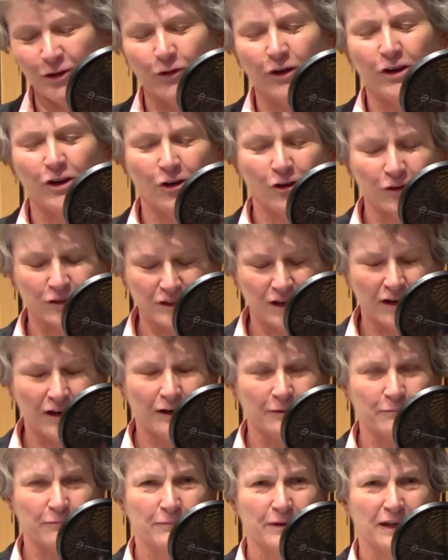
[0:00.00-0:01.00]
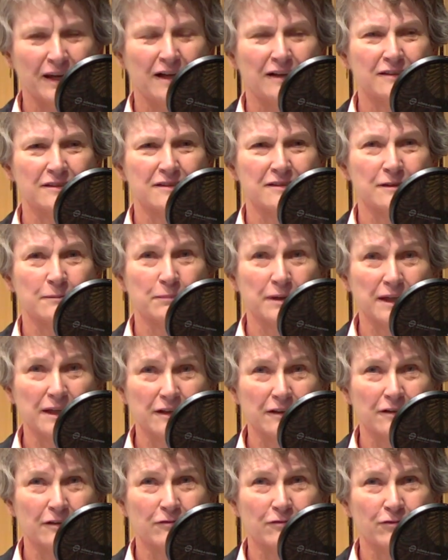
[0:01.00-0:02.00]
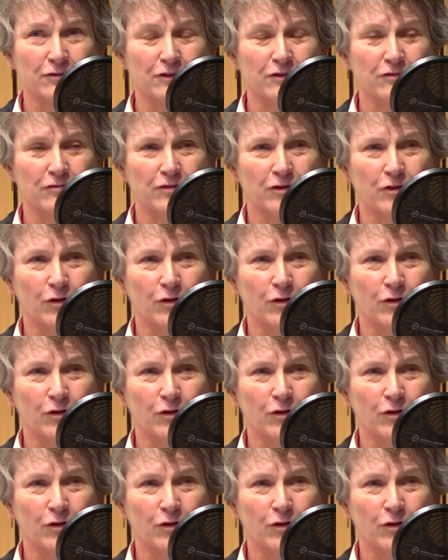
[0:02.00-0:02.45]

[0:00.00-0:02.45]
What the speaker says: a long time been held as the beacon for